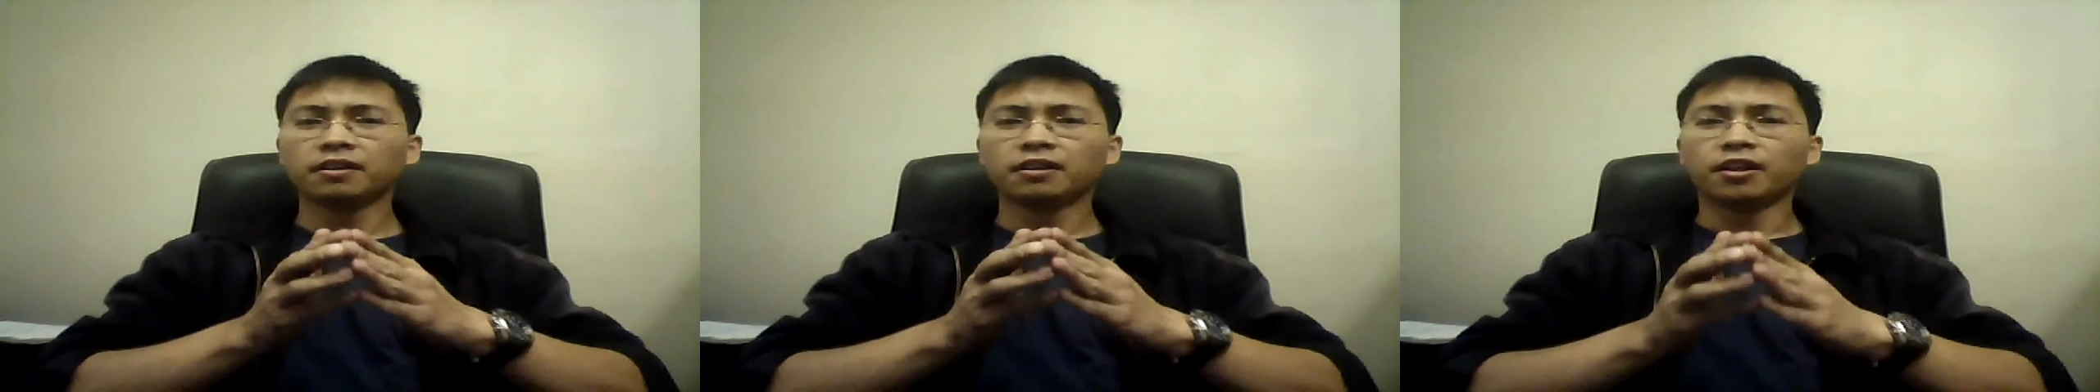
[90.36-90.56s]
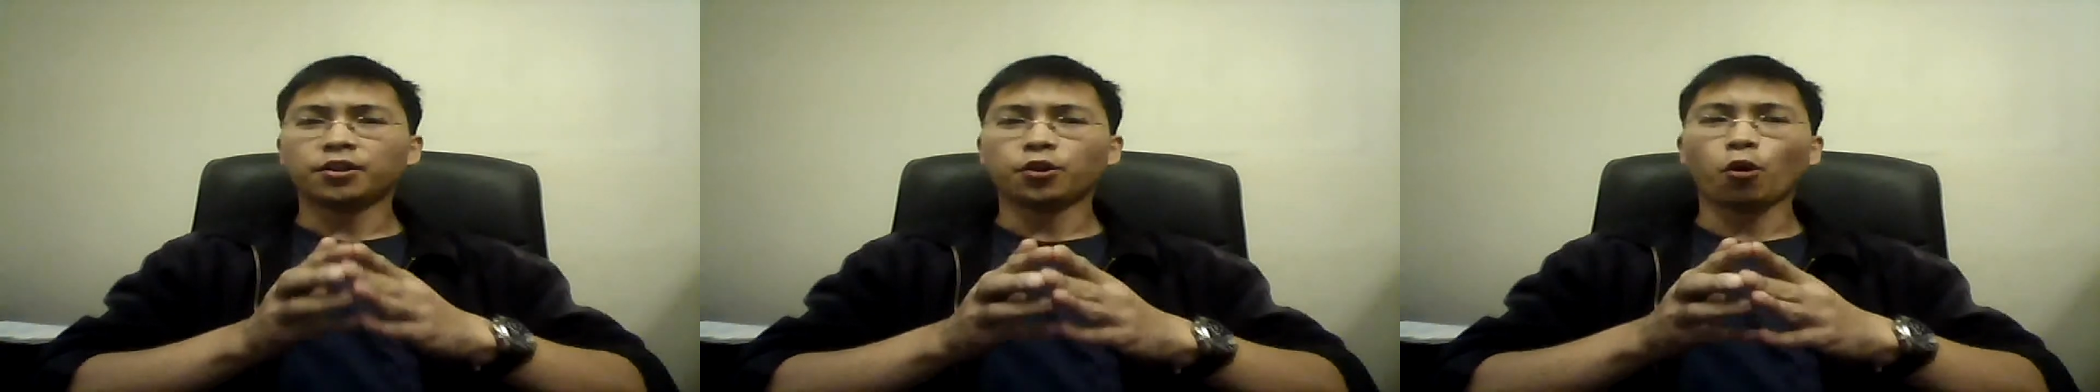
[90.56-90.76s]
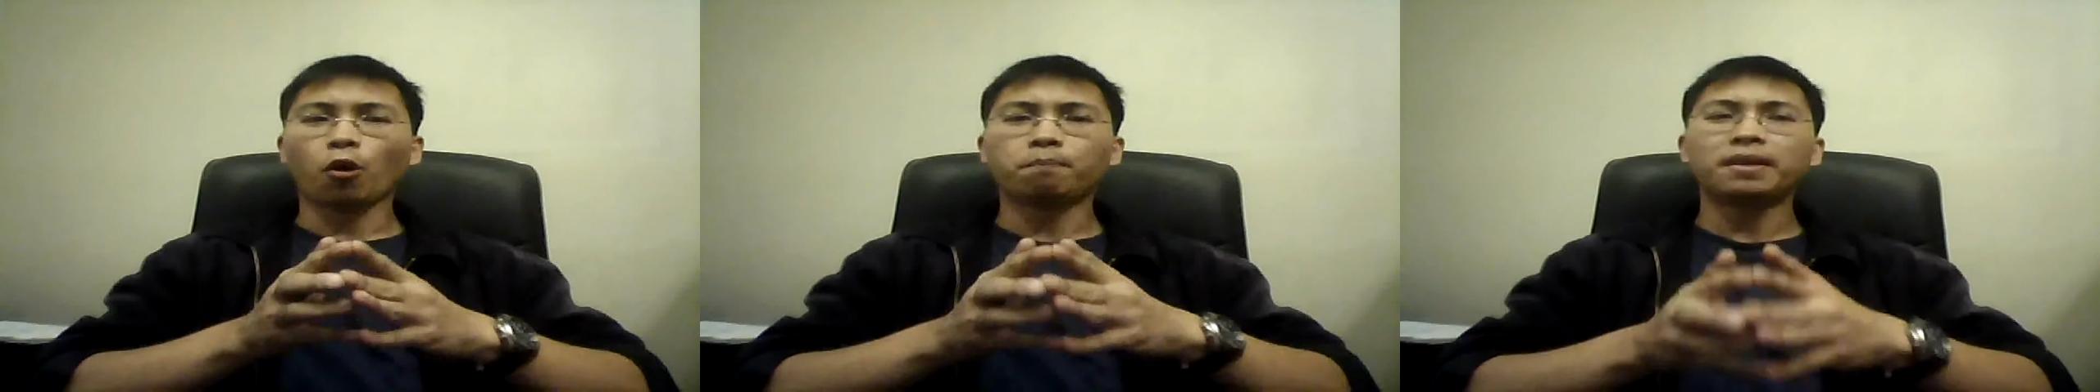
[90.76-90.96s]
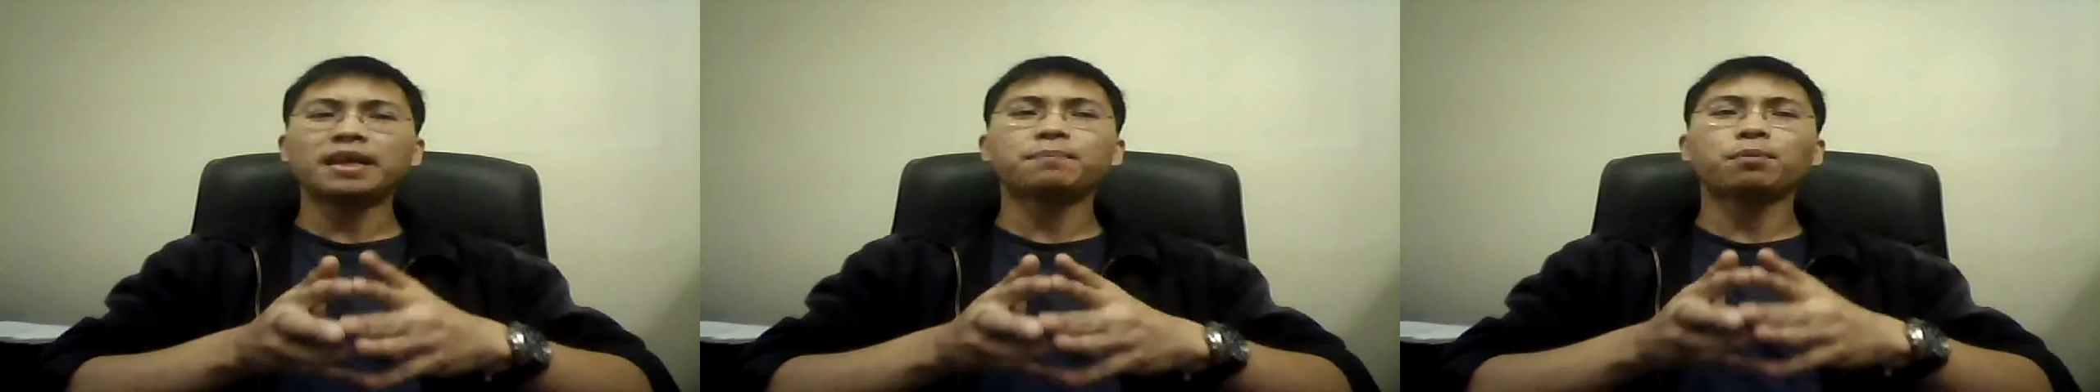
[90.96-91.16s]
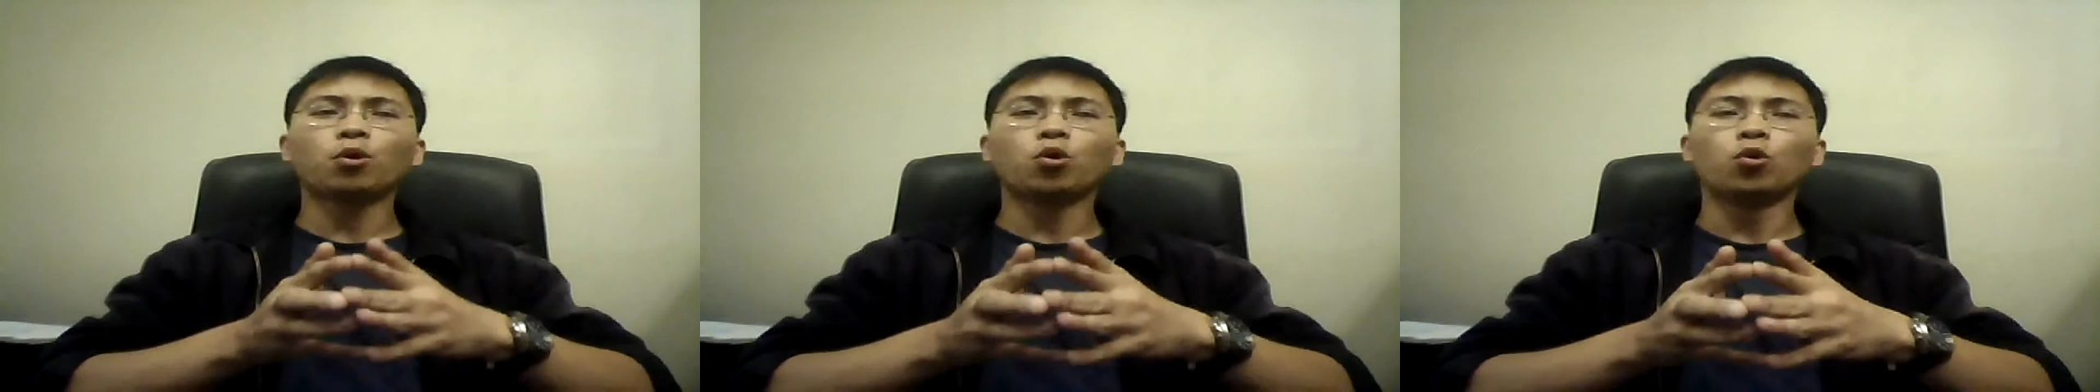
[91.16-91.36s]
There are
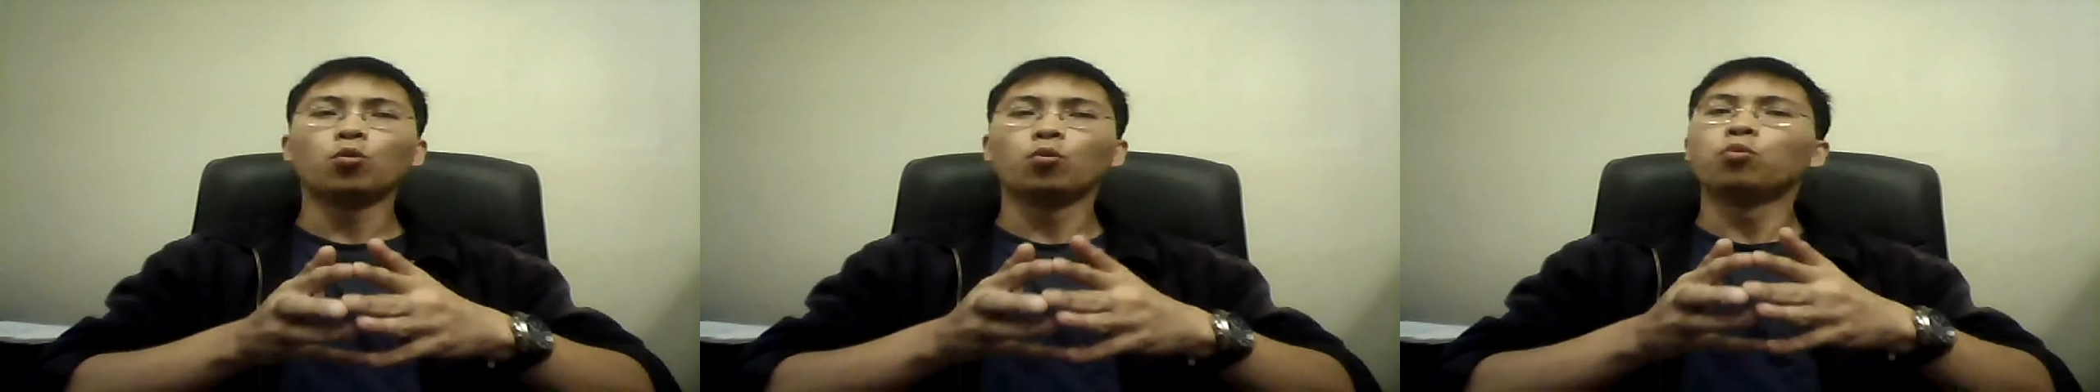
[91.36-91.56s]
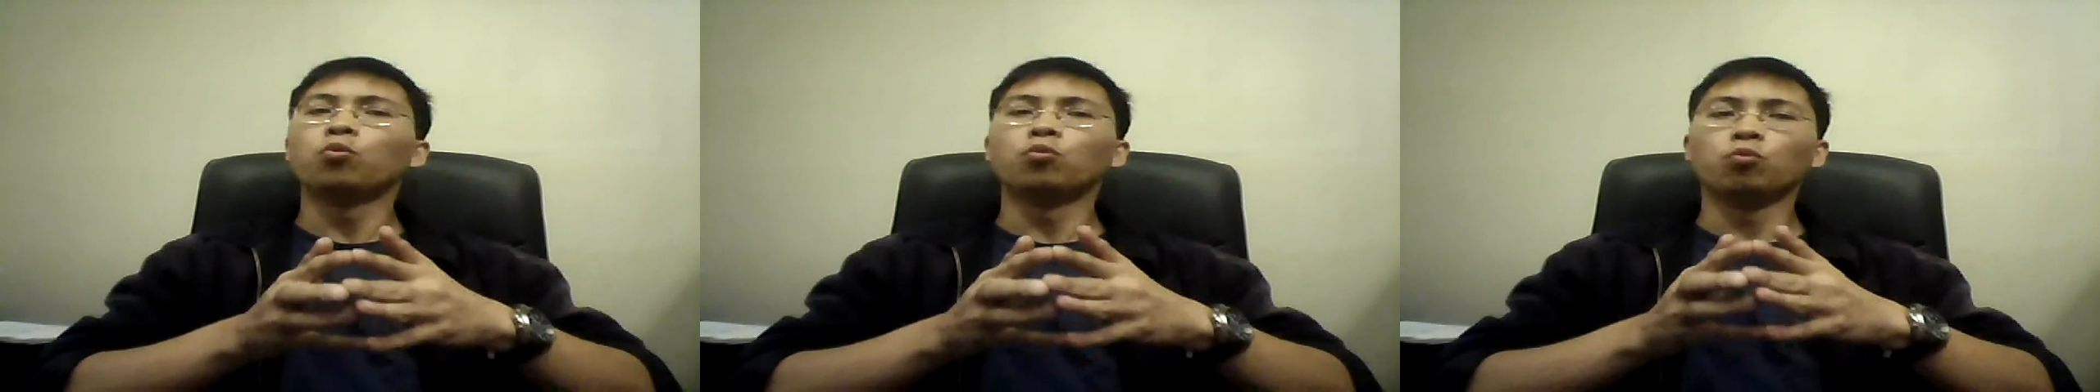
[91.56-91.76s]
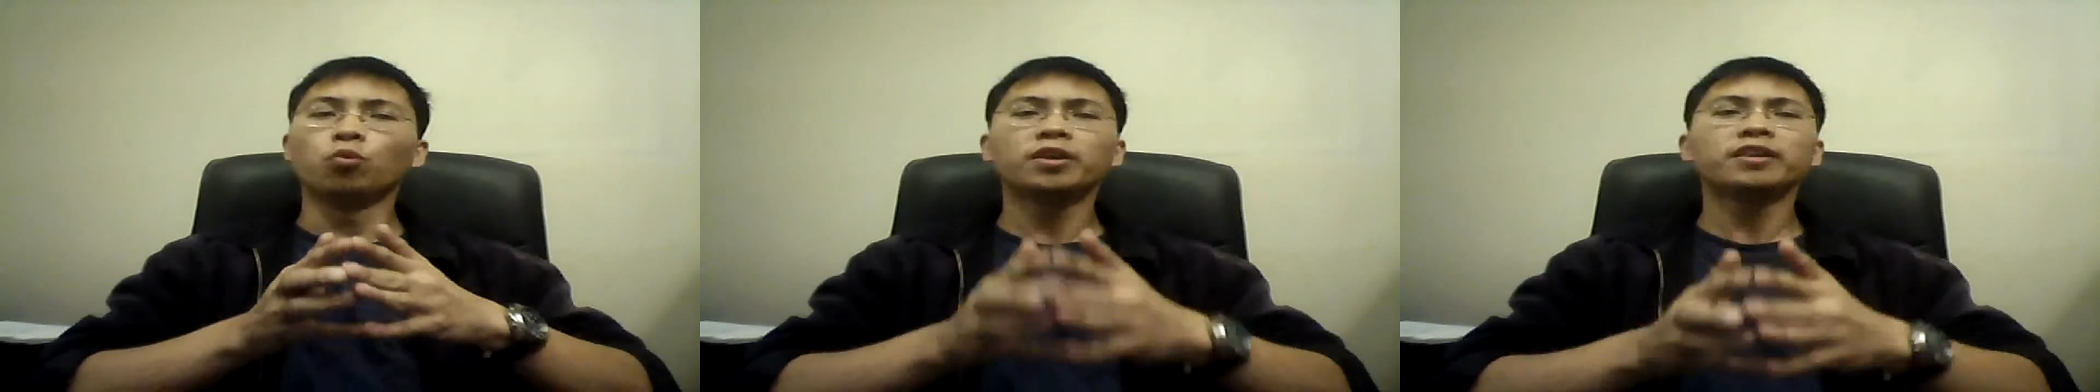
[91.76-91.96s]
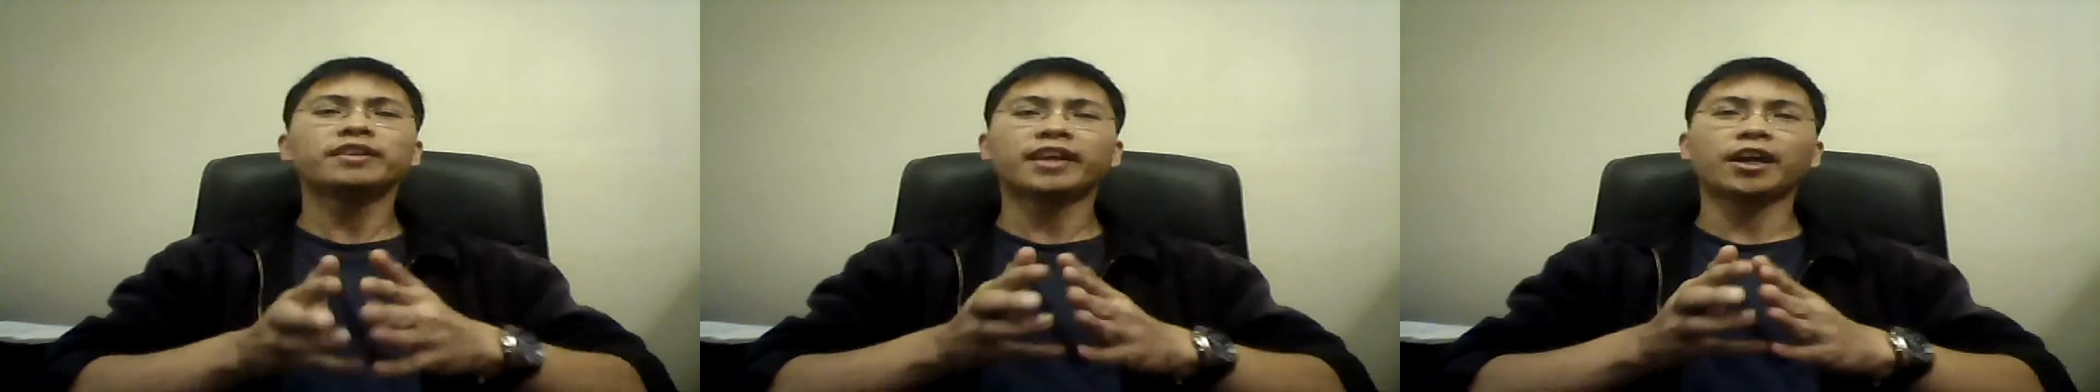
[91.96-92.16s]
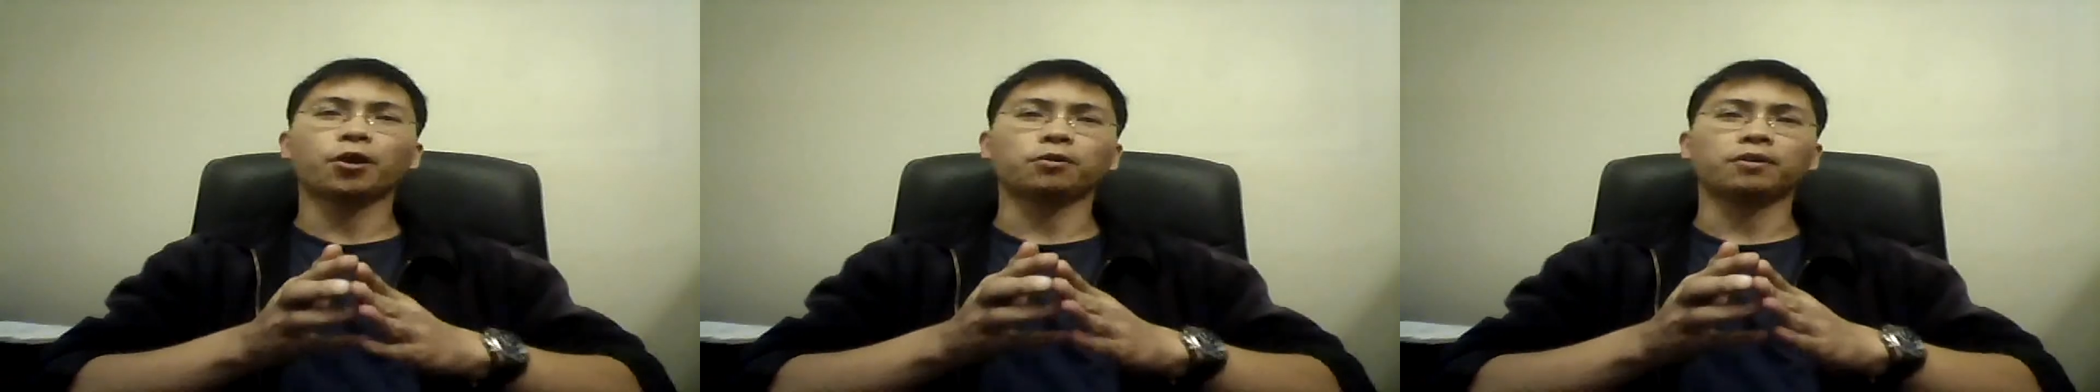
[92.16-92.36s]
people who wouldn't
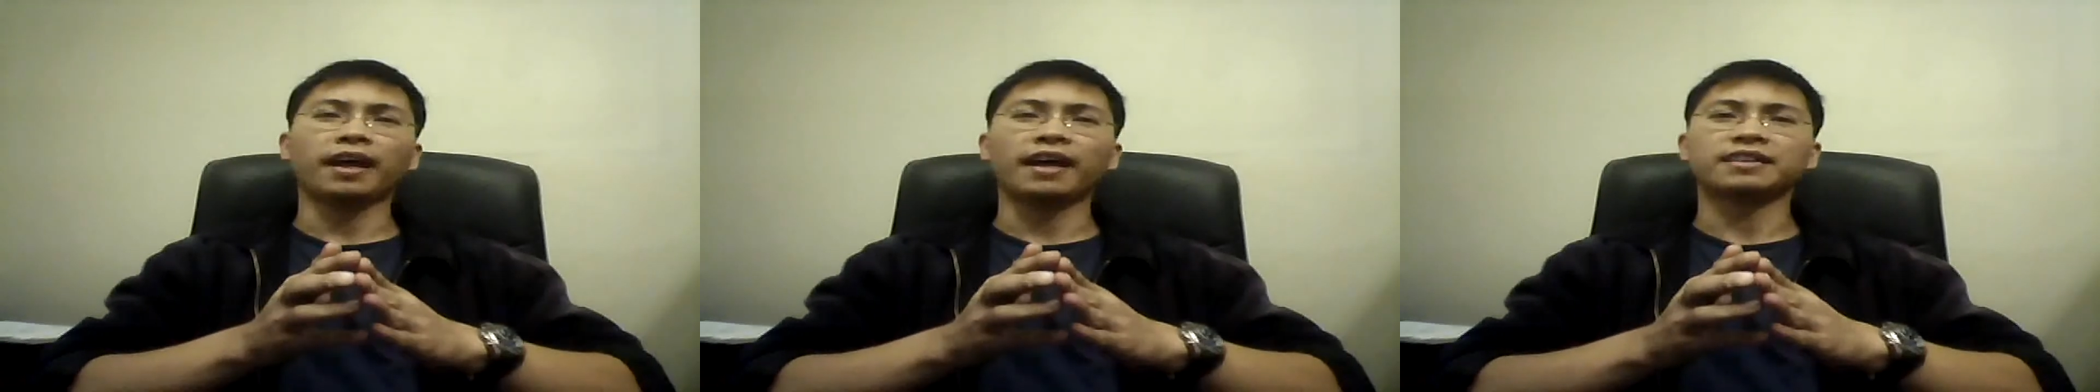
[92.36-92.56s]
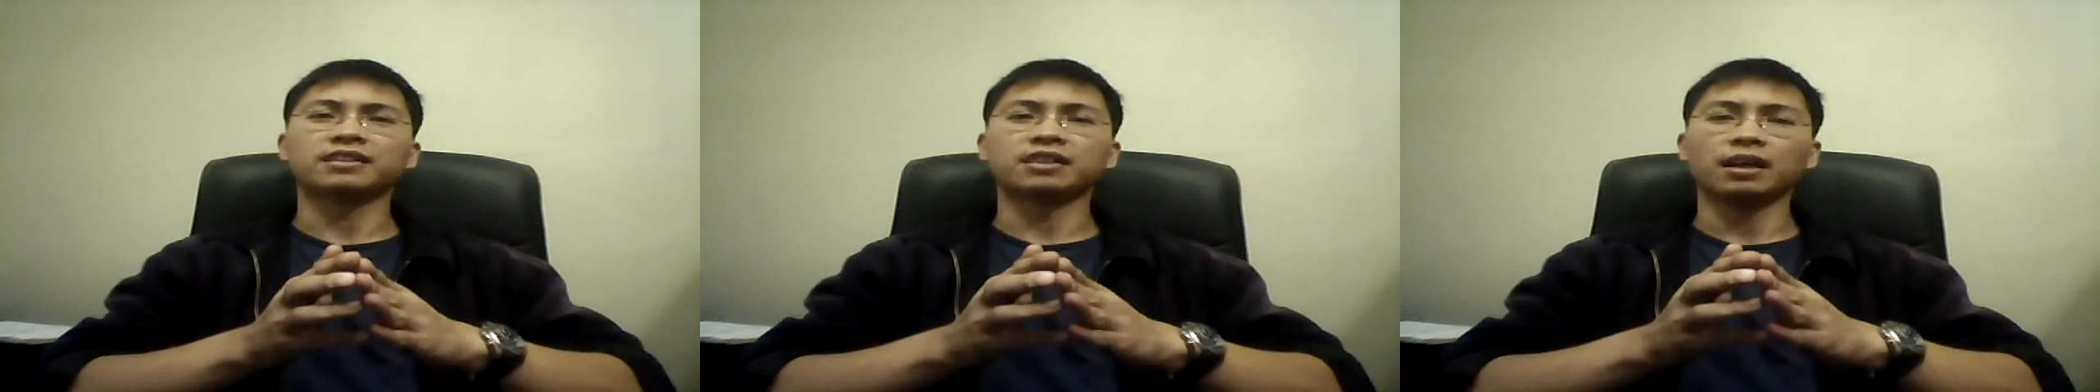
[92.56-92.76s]
care less